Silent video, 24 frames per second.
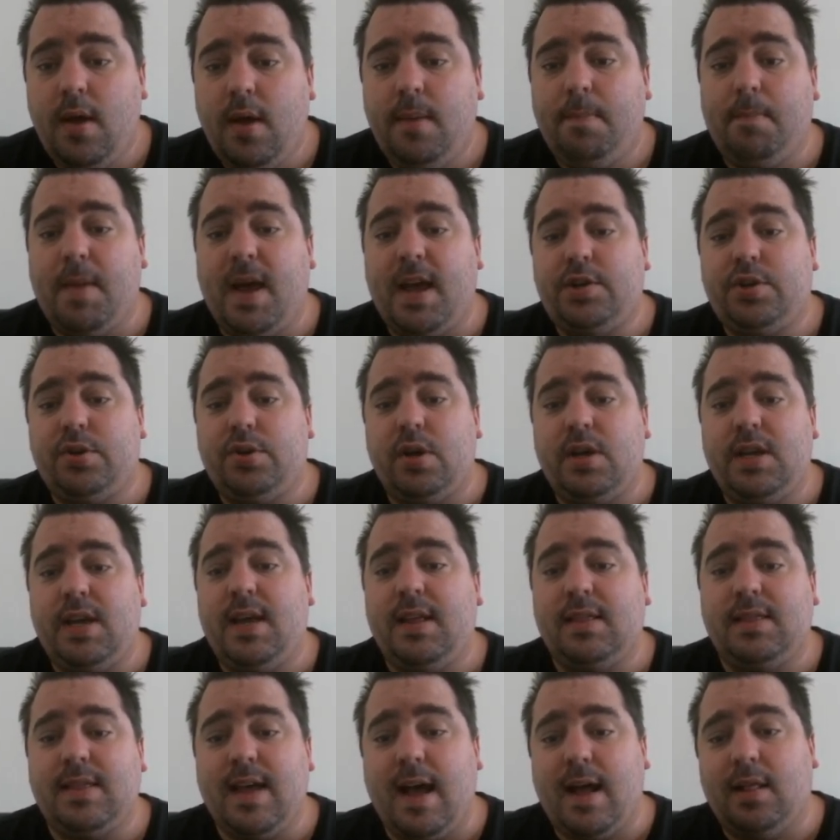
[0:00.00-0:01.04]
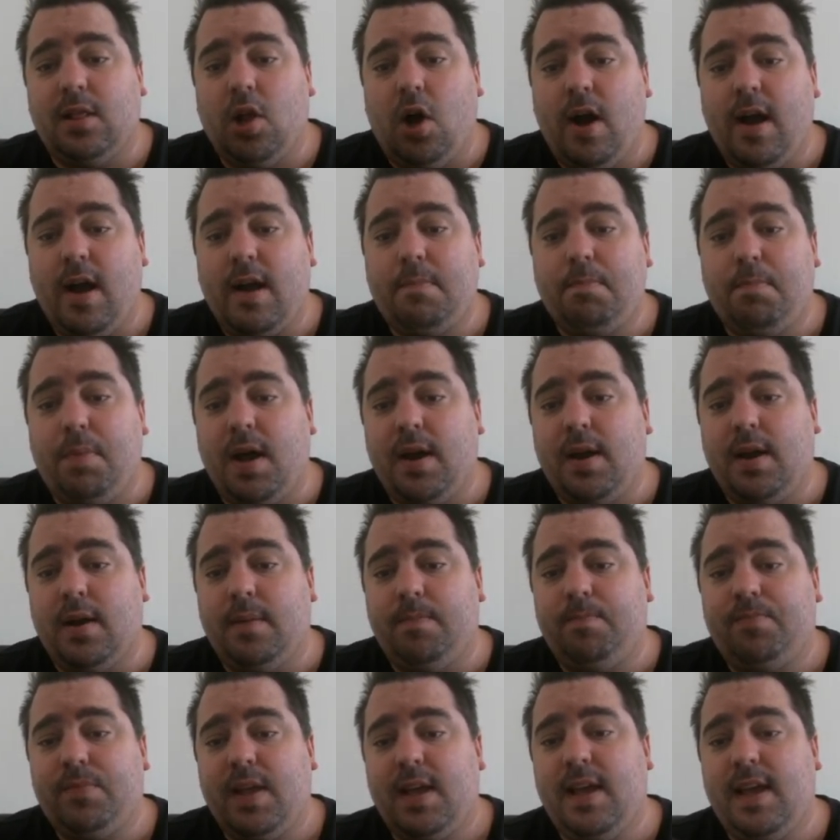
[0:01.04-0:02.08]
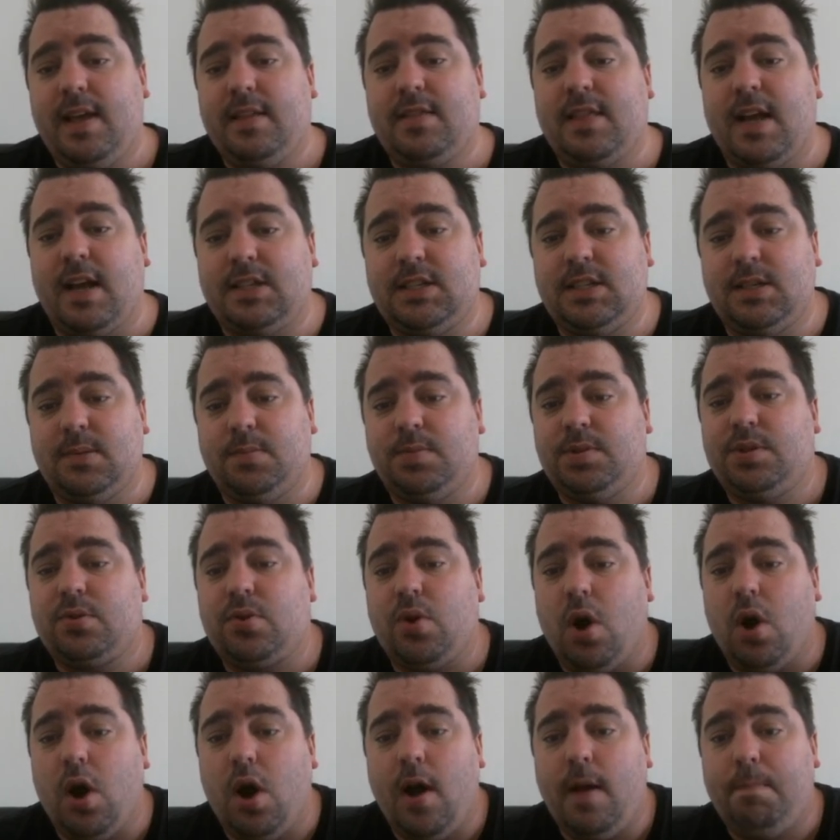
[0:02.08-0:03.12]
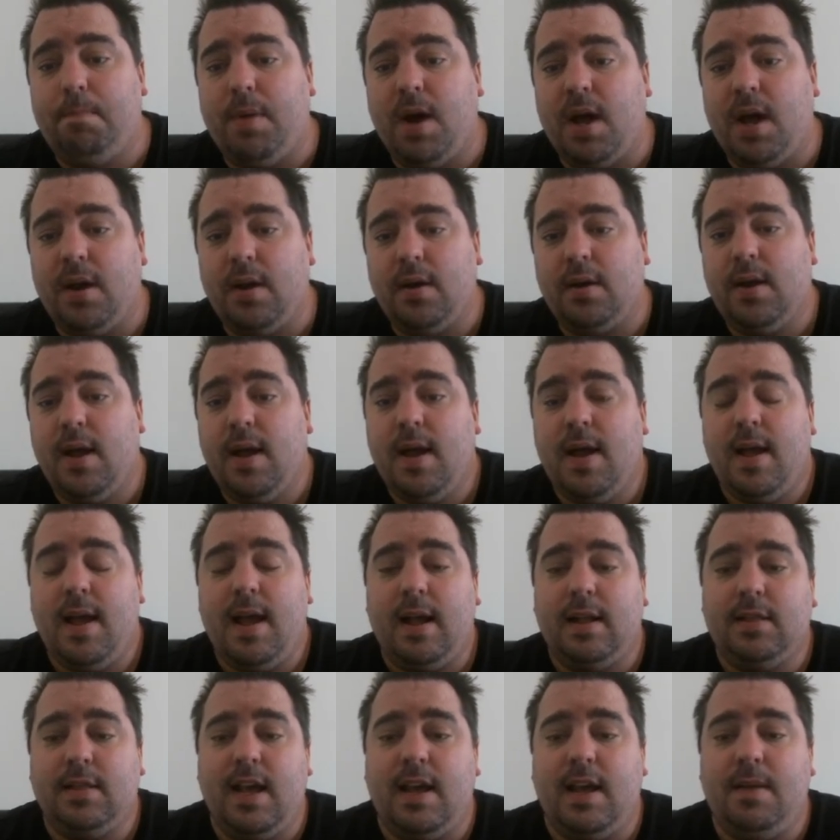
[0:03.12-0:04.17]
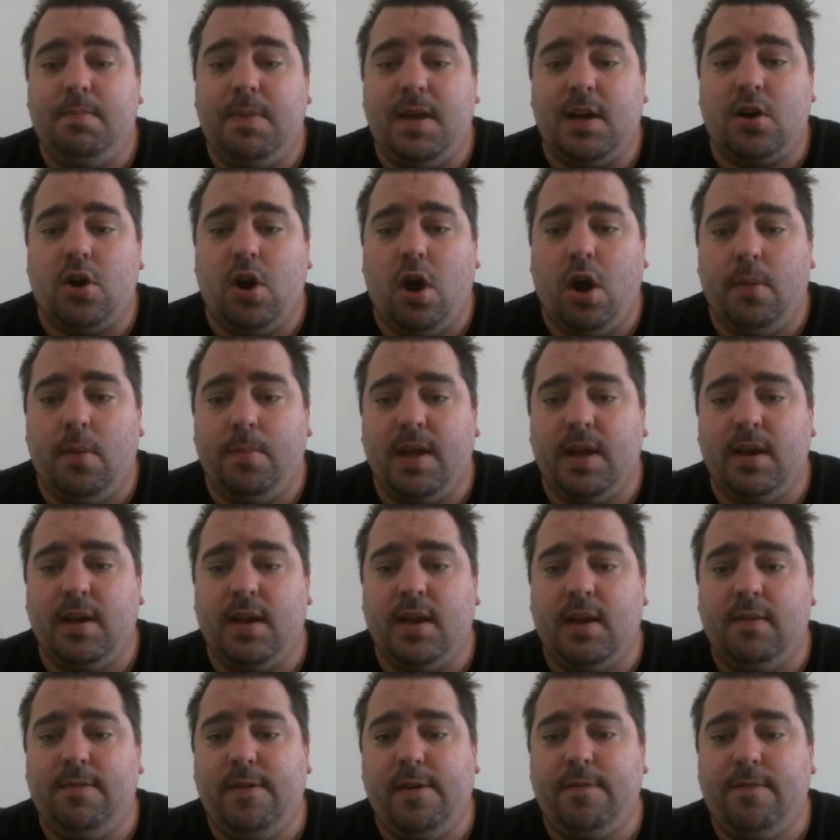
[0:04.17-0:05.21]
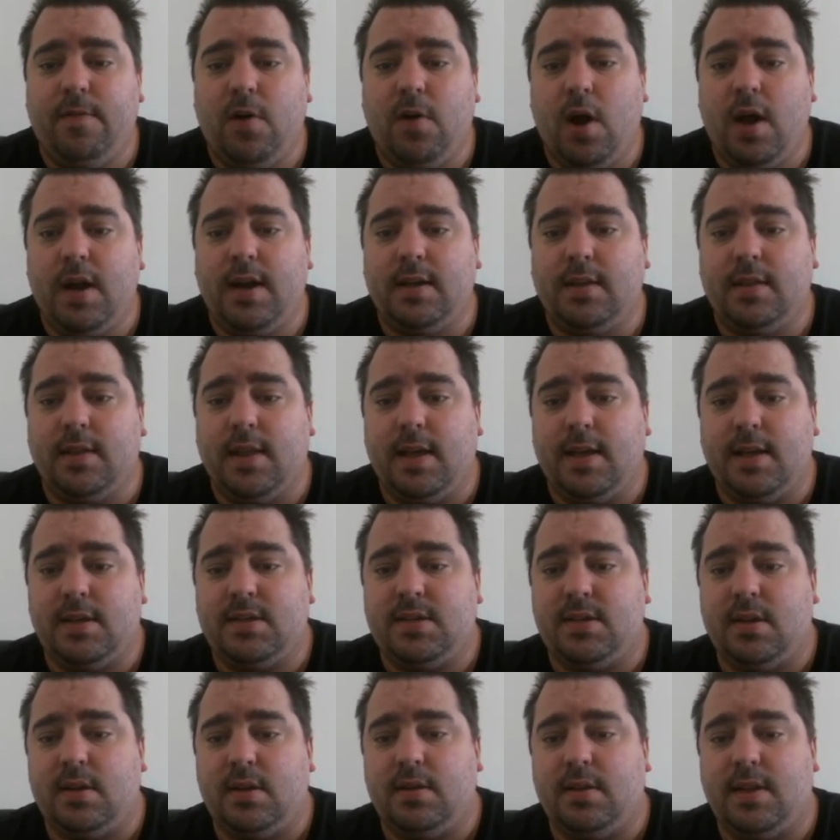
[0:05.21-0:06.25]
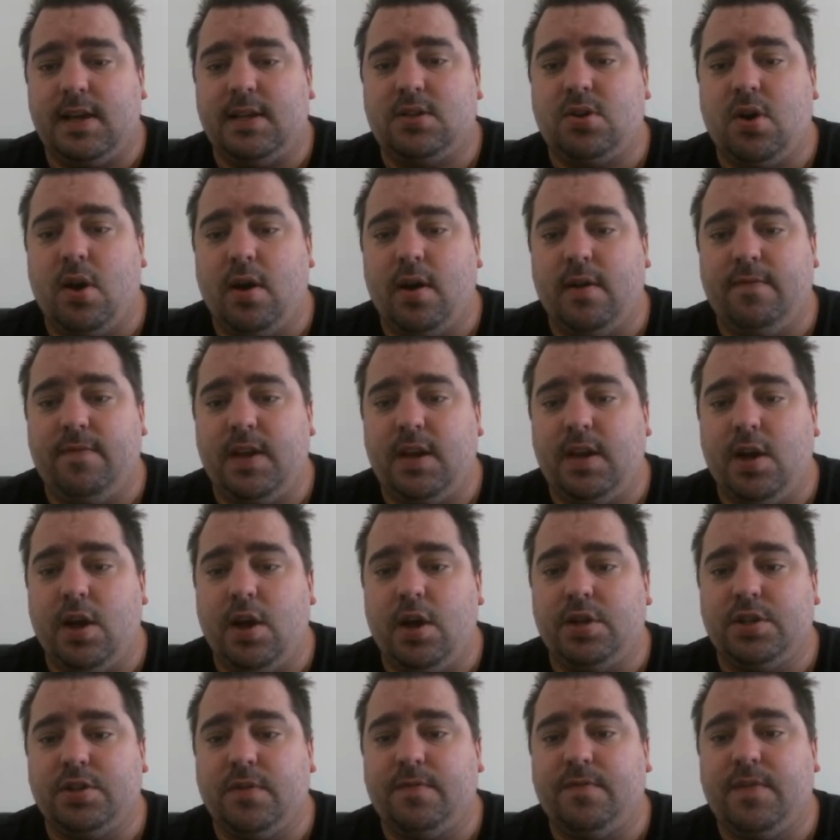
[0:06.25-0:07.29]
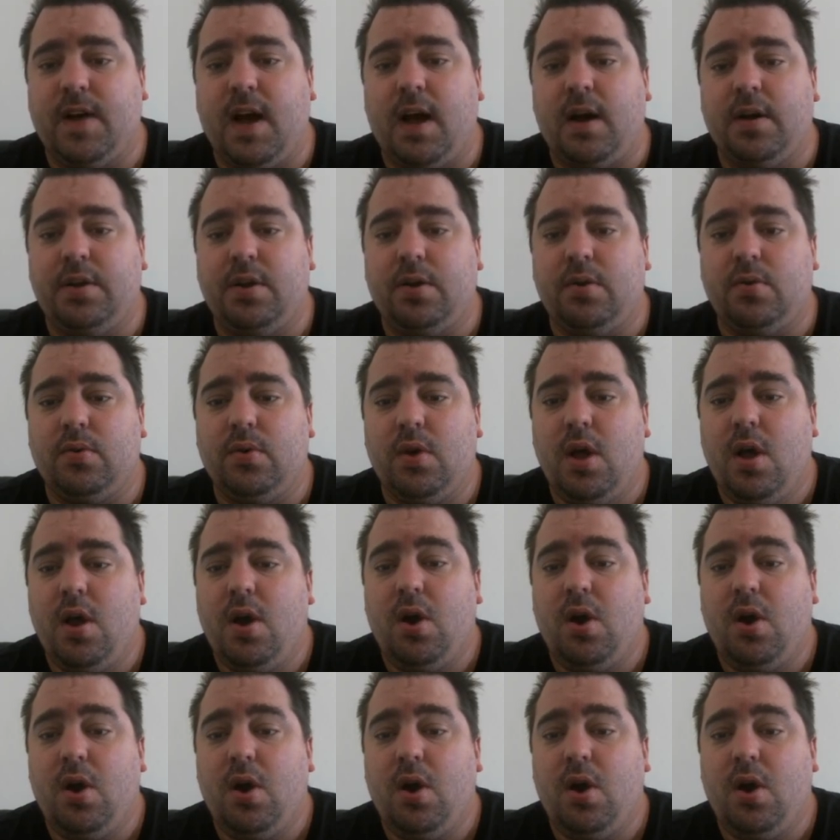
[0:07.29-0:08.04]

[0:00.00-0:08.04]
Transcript: Make sure you hit that like button, hit that subscribe button, and leave me a comment if you're finding these kind of videos of value.